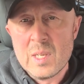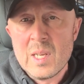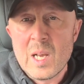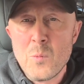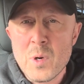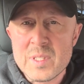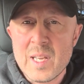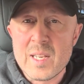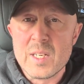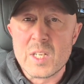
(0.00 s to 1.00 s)
And what's
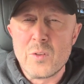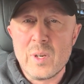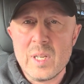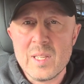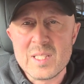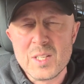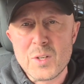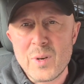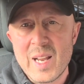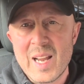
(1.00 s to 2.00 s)
that going to create? That's going to
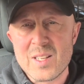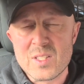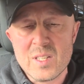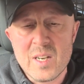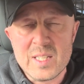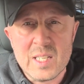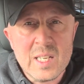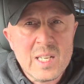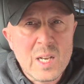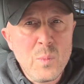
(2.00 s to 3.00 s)
create anxiety.
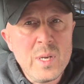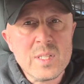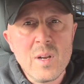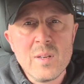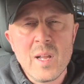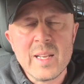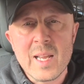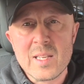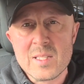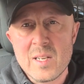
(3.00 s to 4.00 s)
And we don't like
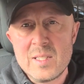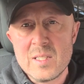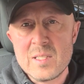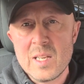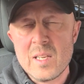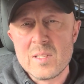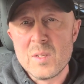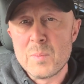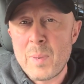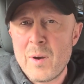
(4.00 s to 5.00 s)
anxiety states. So
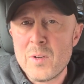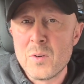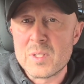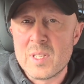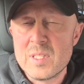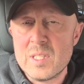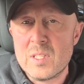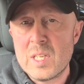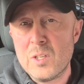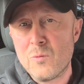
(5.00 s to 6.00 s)
it's paradoxical, isn't it? You
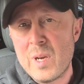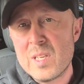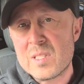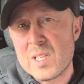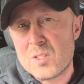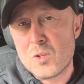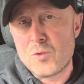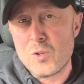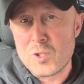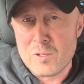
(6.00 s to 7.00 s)
say you raise
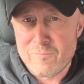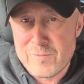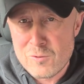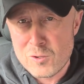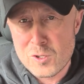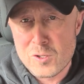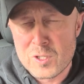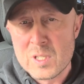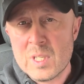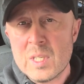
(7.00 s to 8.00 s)
testosterone, feel good,
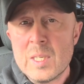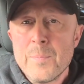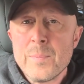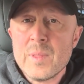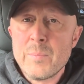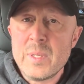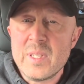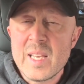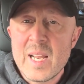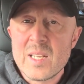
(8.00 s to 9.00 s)
but you
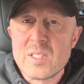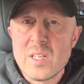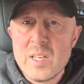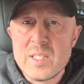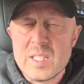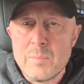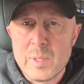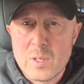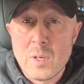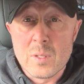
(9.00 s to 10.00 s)
get anxiety
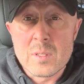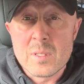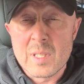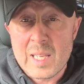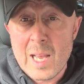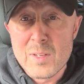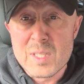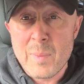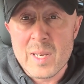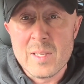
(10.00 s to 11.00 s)
because the
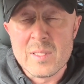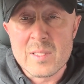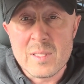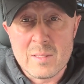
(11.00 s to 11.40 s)
counterbalance